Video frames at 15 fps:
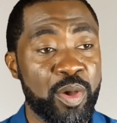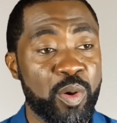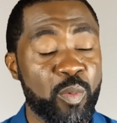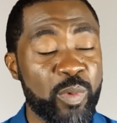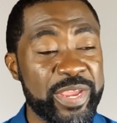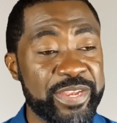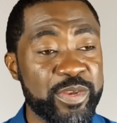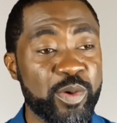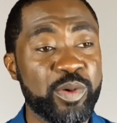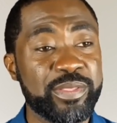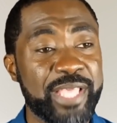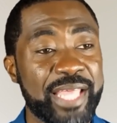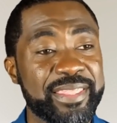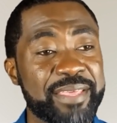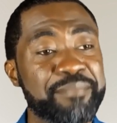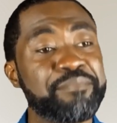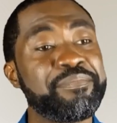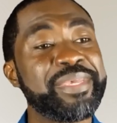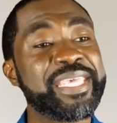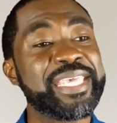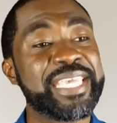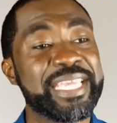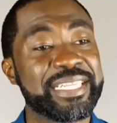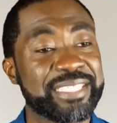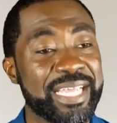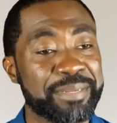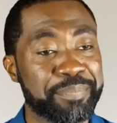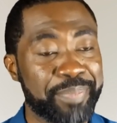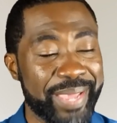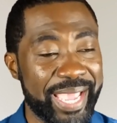We know that the Medes
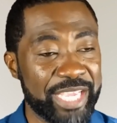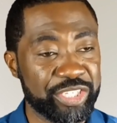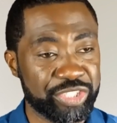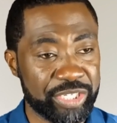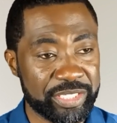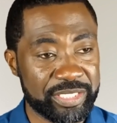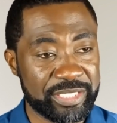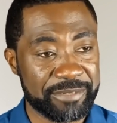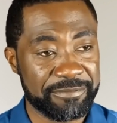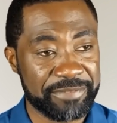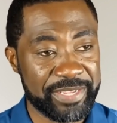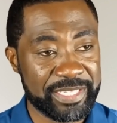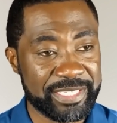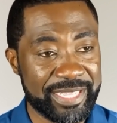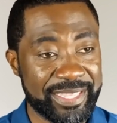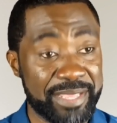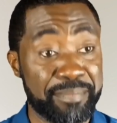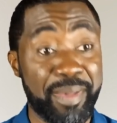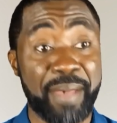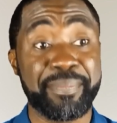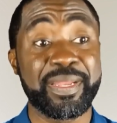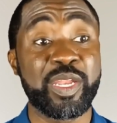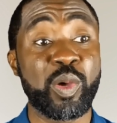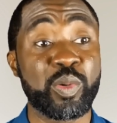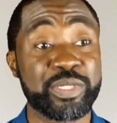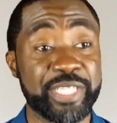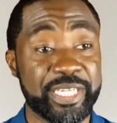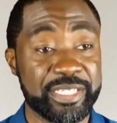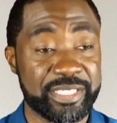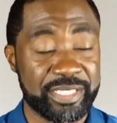and Persians defeated the
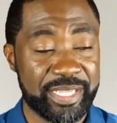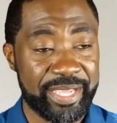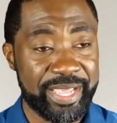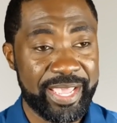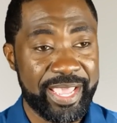Babylonians,